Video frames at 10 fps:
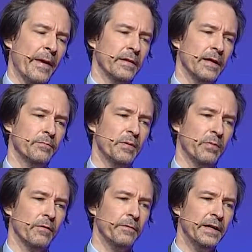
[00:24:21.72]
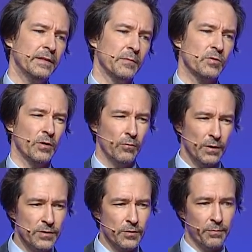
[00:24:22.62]
and then people fake them, so you
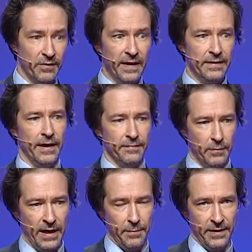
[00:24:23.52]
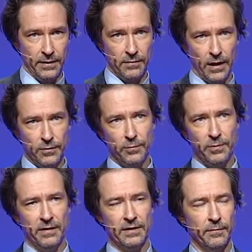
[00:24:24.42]
want to prevent that from happening. How do you
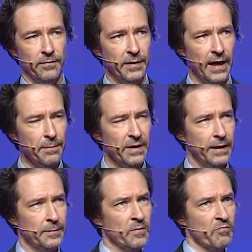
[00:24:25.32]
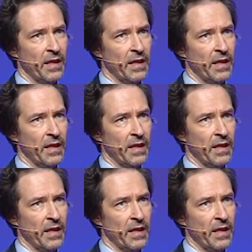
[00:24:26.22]
prevent them from happening?